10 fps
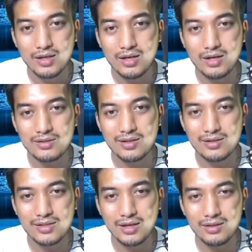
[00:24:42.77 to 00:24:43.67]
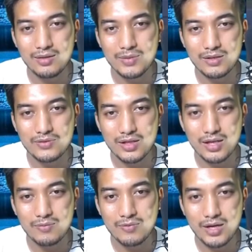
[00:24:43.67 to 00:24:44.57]
Uh, it's gonna take a little bit of
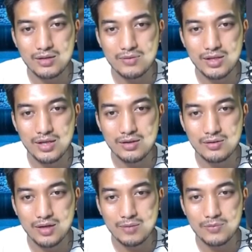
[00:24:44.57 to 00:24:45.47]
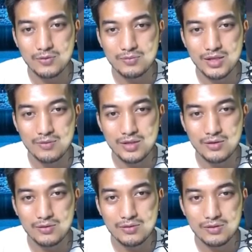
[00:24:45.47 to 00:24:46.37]
time right over there. Okay, boom, there we
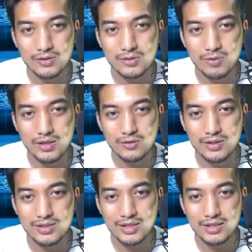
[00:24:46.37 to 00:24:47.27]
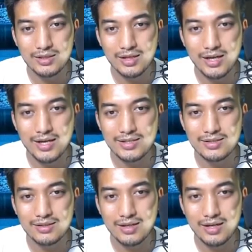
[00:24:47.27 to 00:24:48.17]
go. Looks really cool, isn't it?
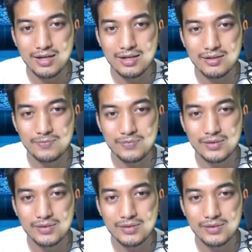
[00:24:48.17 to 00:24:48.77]
Yes, and...